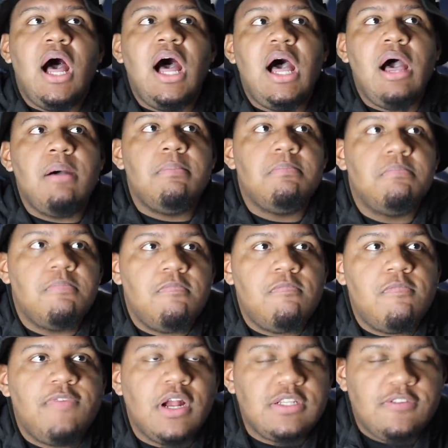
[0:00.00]
Um,
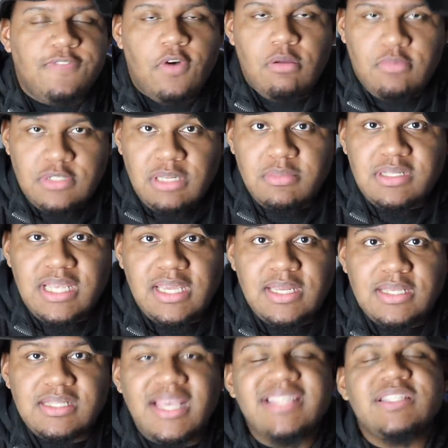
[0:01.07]
first and foremost, let me say
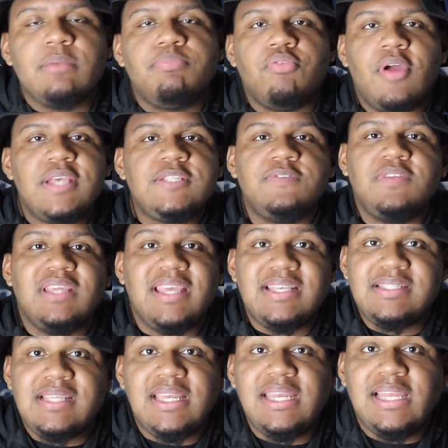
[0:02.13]
this: it's impressive to
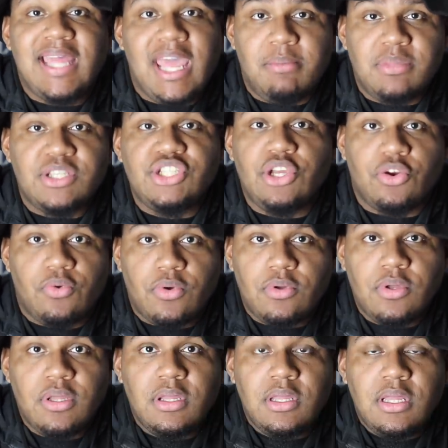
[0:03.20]
get CD Lamb in general.
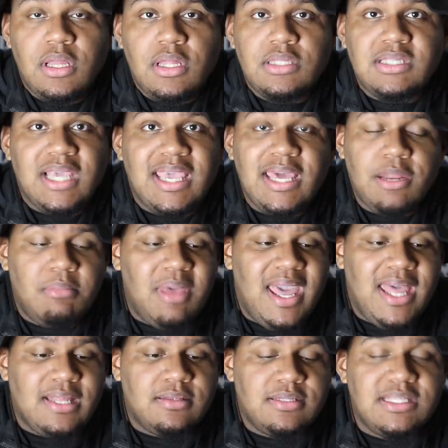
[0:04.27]
To get him
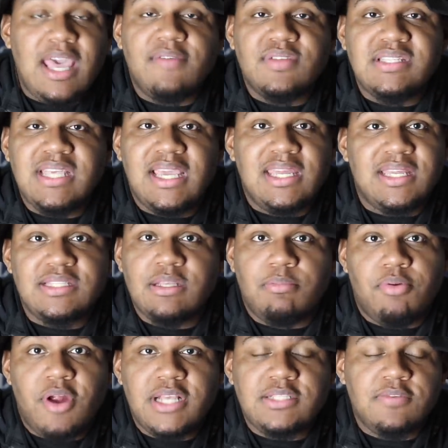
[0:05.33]
at seventeen is
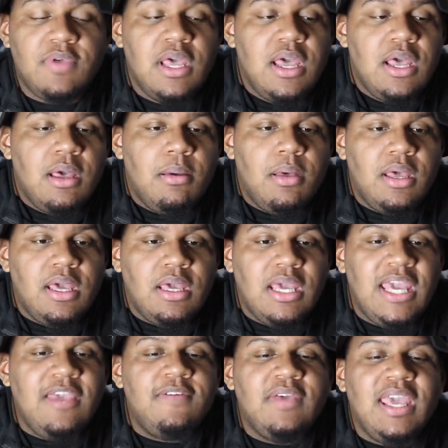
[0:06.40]
impressive
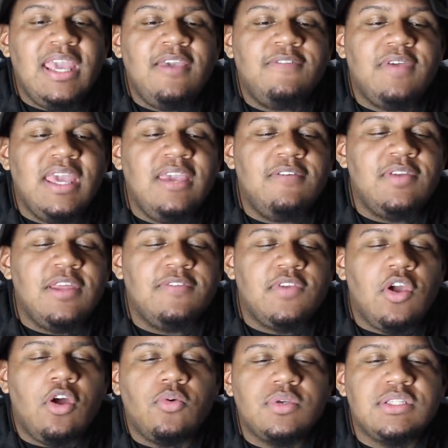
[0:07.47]
even, even
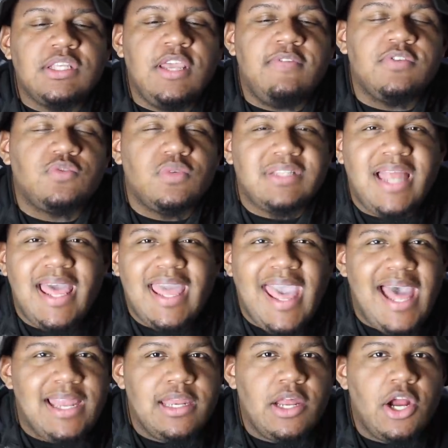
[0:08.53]
if your receivers was like
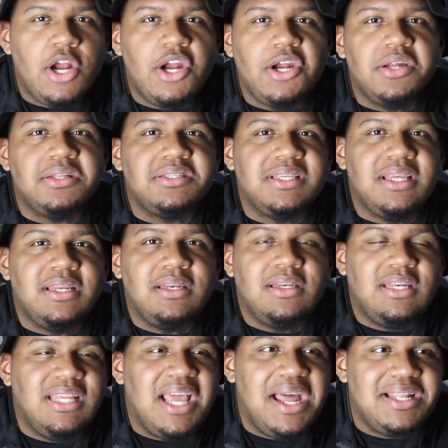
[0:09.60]
Allen Hurns
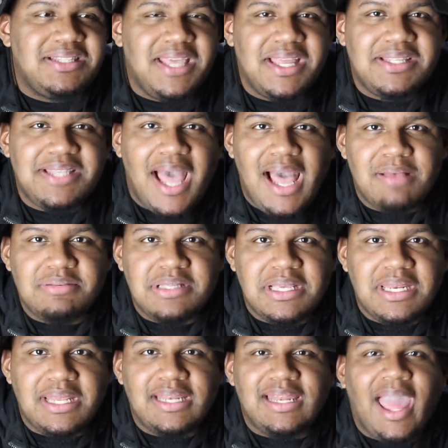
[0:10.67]
and Deonte
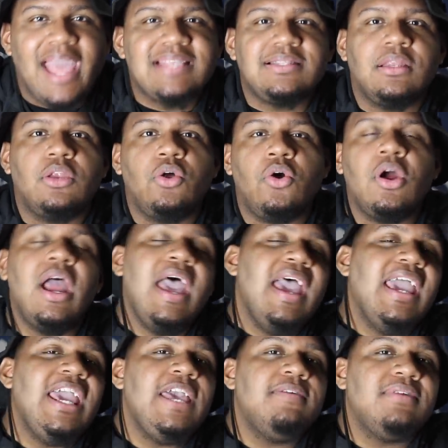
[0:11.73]
Thompson and Lance Lenoir,
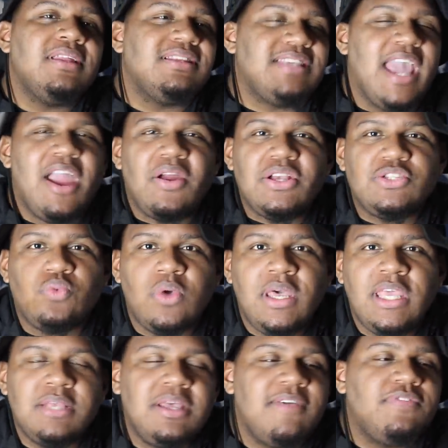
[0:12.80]
even Terrance
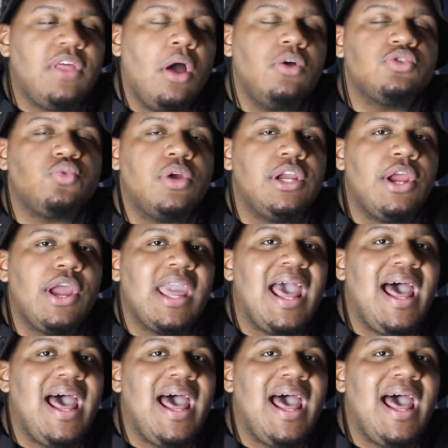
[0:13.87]
Williams, if those were your